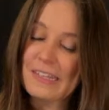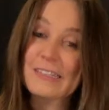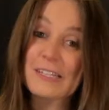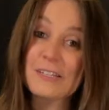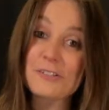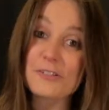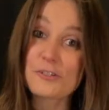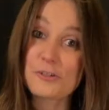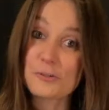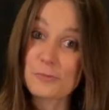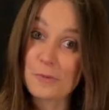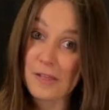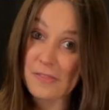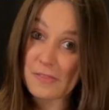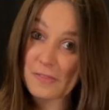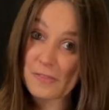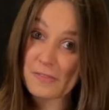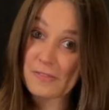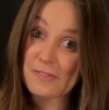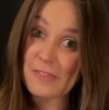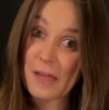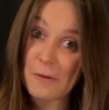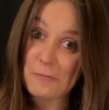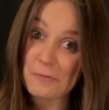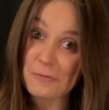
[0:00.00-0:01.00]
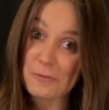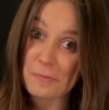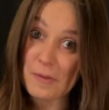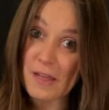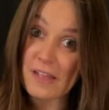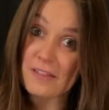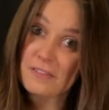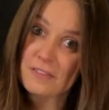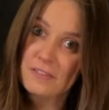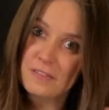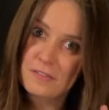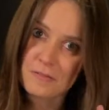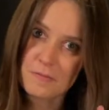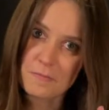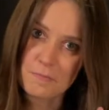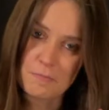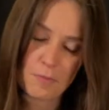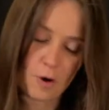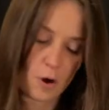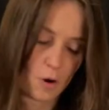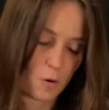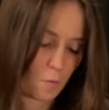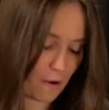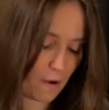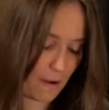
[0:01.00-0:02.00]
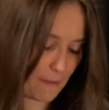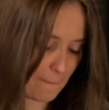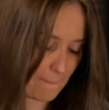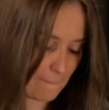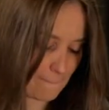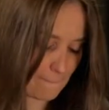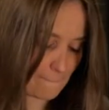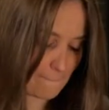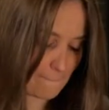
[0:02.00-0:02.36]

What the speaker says: Let's do that with bends, part 1.